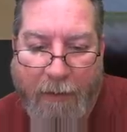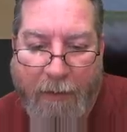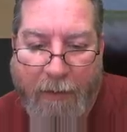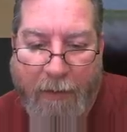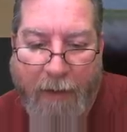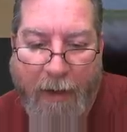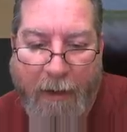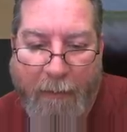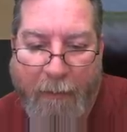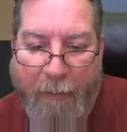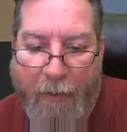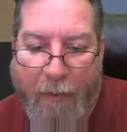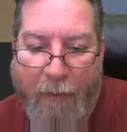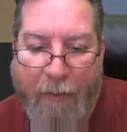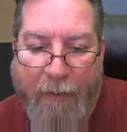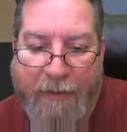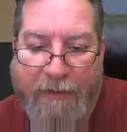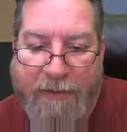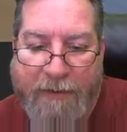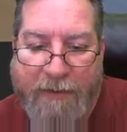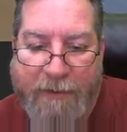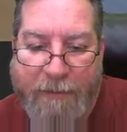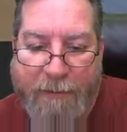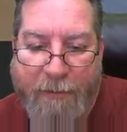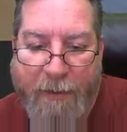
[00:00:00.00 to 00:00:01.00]
I'm
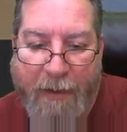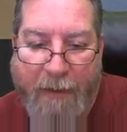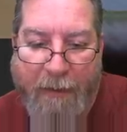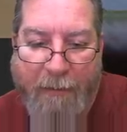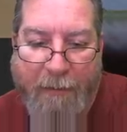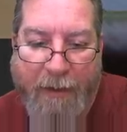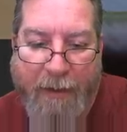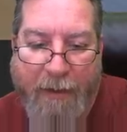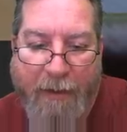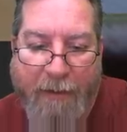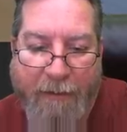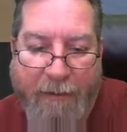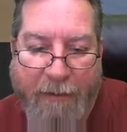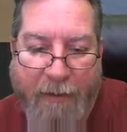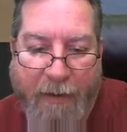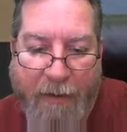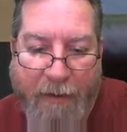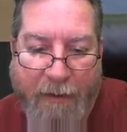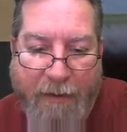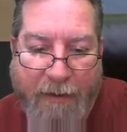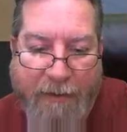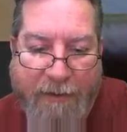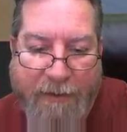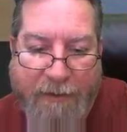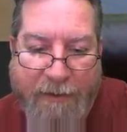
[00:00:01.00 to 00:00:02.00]
always inspired by other
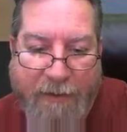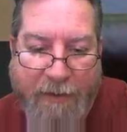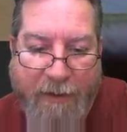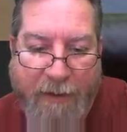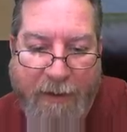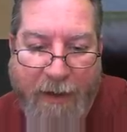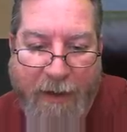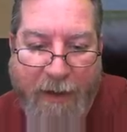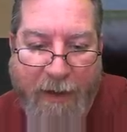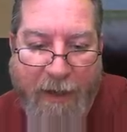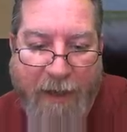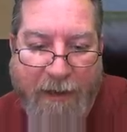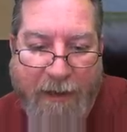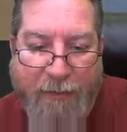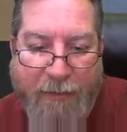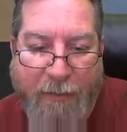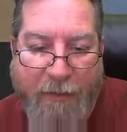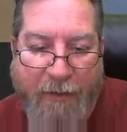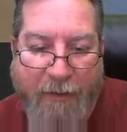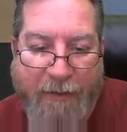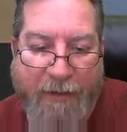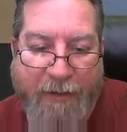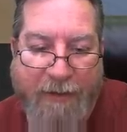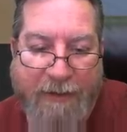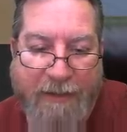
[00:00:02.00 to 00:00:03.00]
artists. That's one
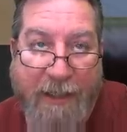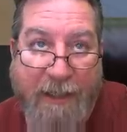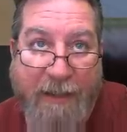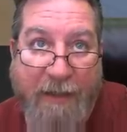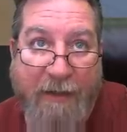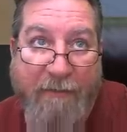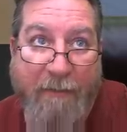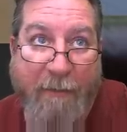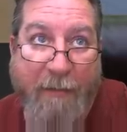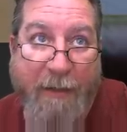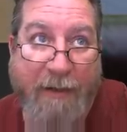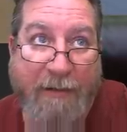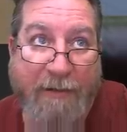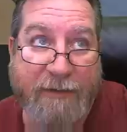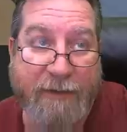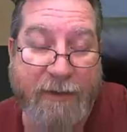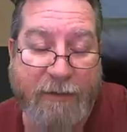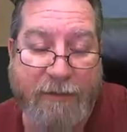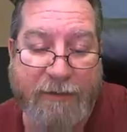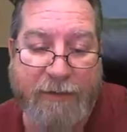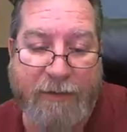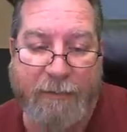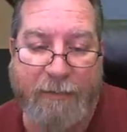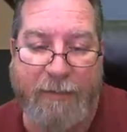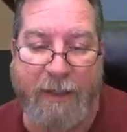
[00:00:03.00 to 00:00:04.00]
of the things I love about
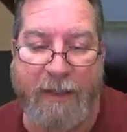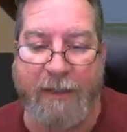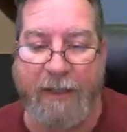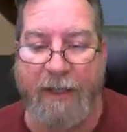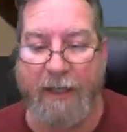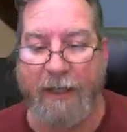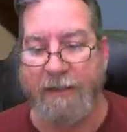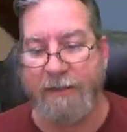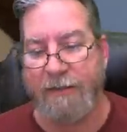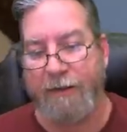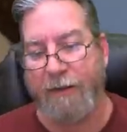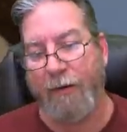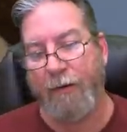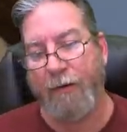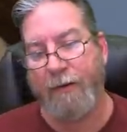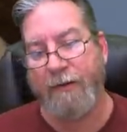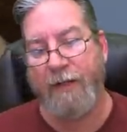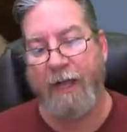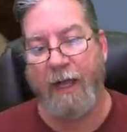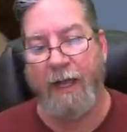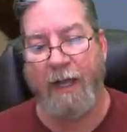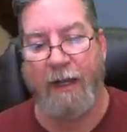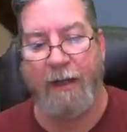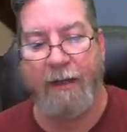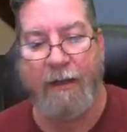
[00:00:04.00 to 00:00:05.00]
social media as an old
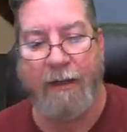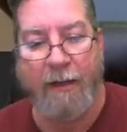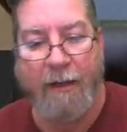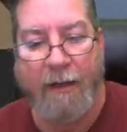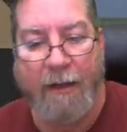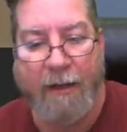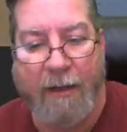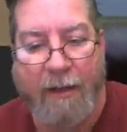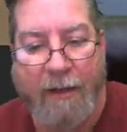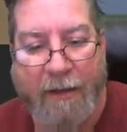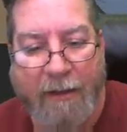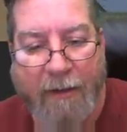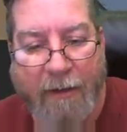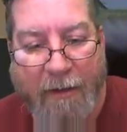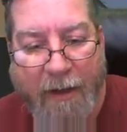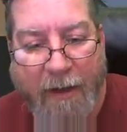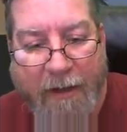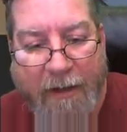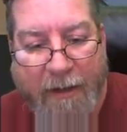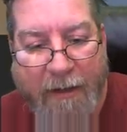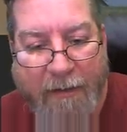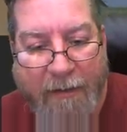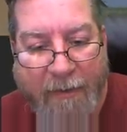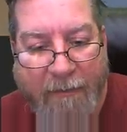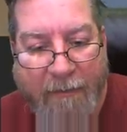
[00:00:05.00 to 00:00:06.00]
guy. You know,
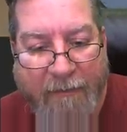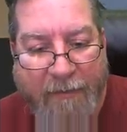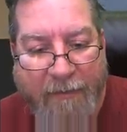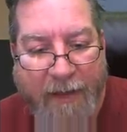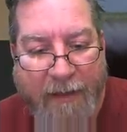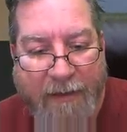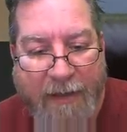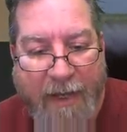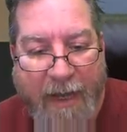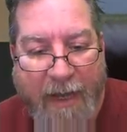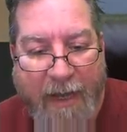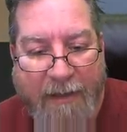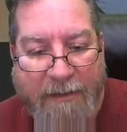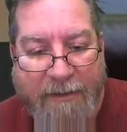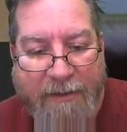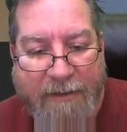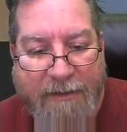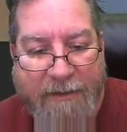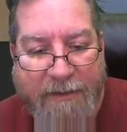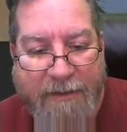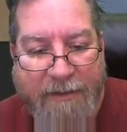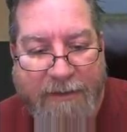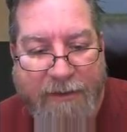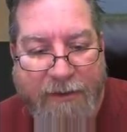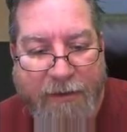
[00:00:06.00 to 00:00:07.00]
I've got
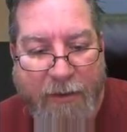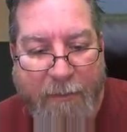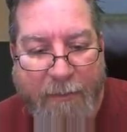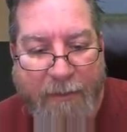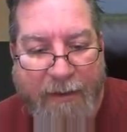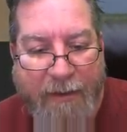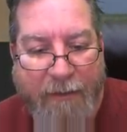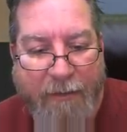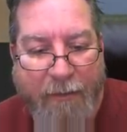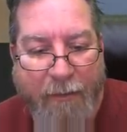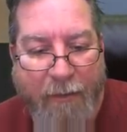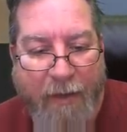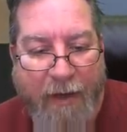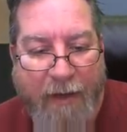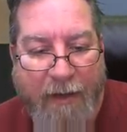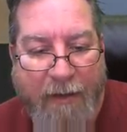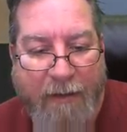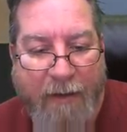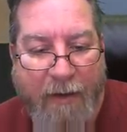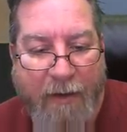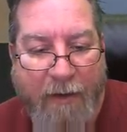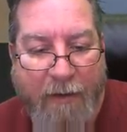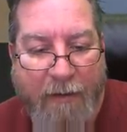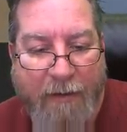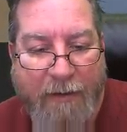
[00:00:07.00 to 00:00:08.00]
access to so many great
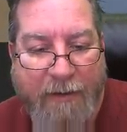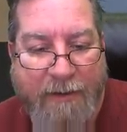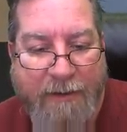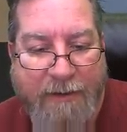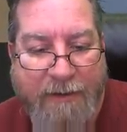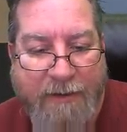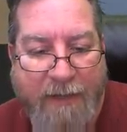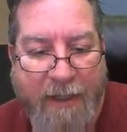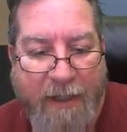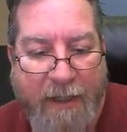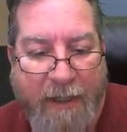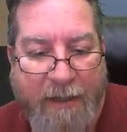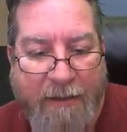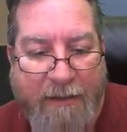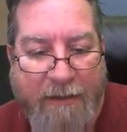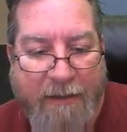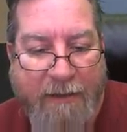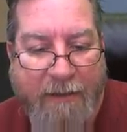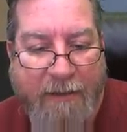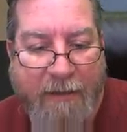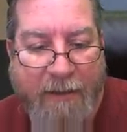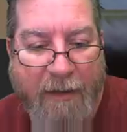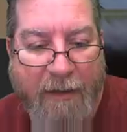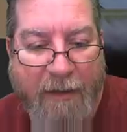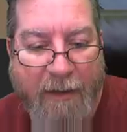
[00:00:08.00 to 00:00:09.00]
artists that I can
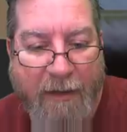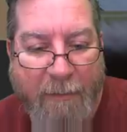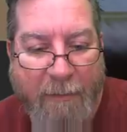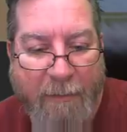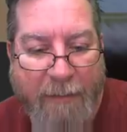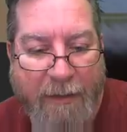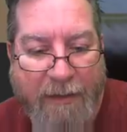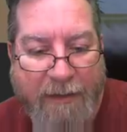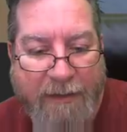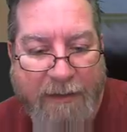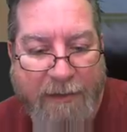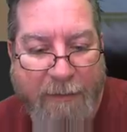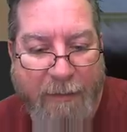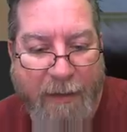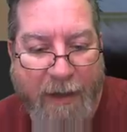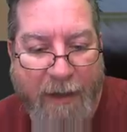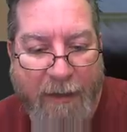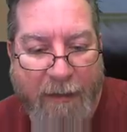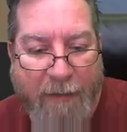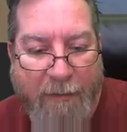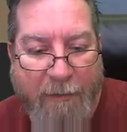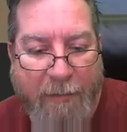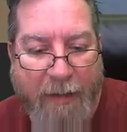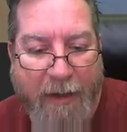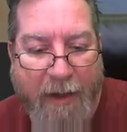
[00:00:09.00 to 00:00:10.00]
be
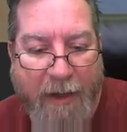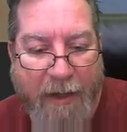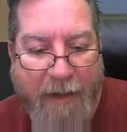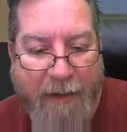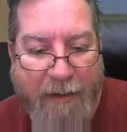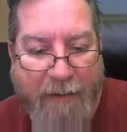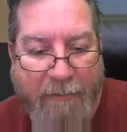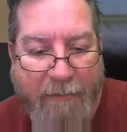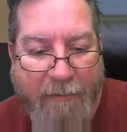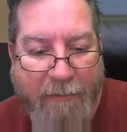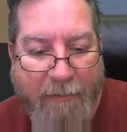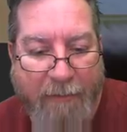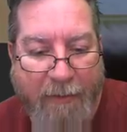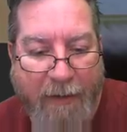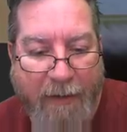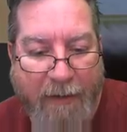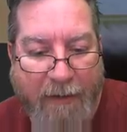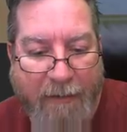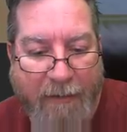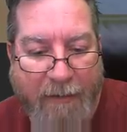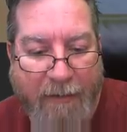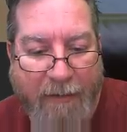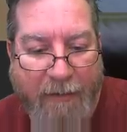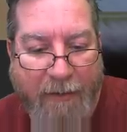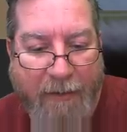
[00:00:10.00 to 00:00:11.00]
inspired by
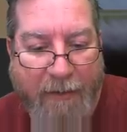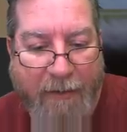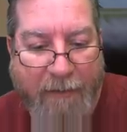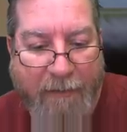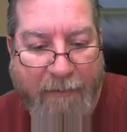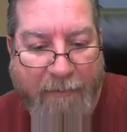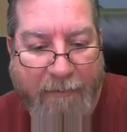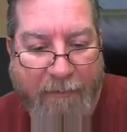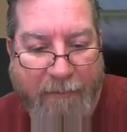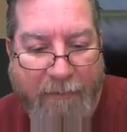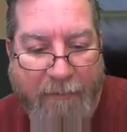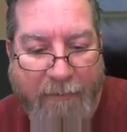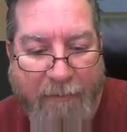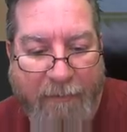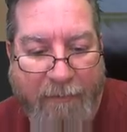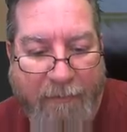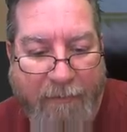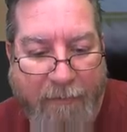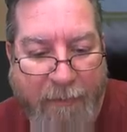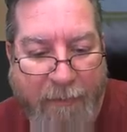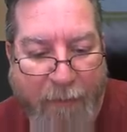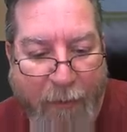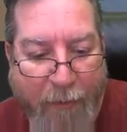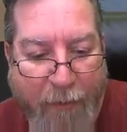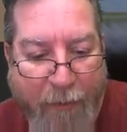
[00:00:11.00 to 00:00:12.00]
and
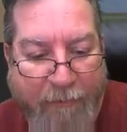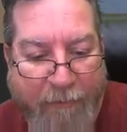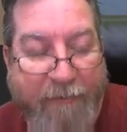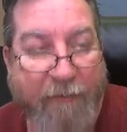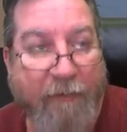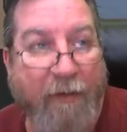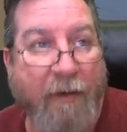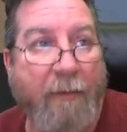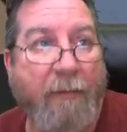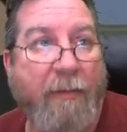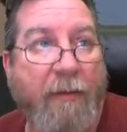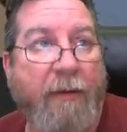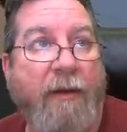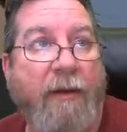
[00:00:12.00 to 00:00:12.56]
learn from.